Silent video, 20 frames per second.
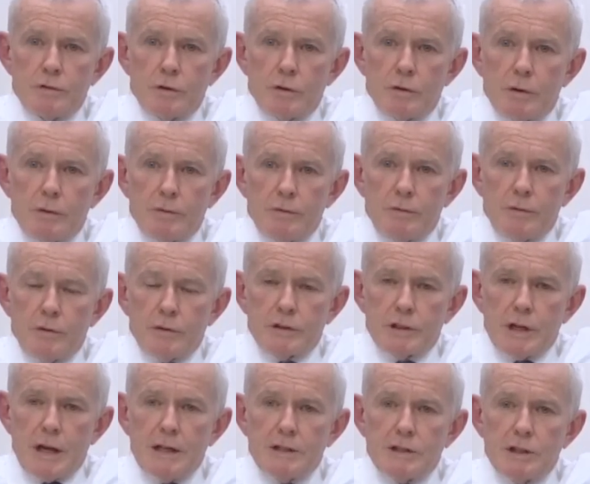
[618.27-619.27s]
for
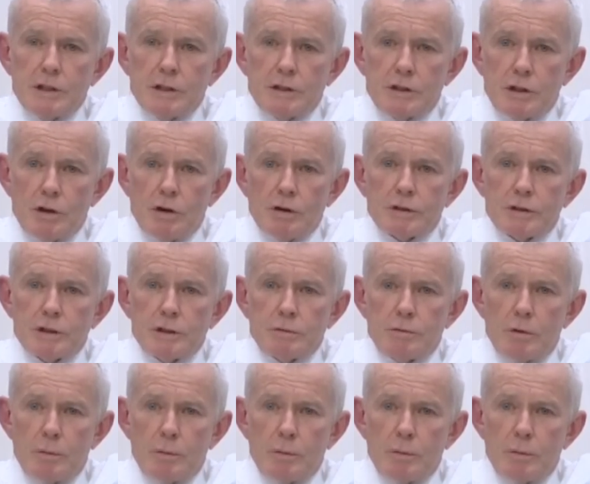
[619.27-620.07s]
changing a doctor's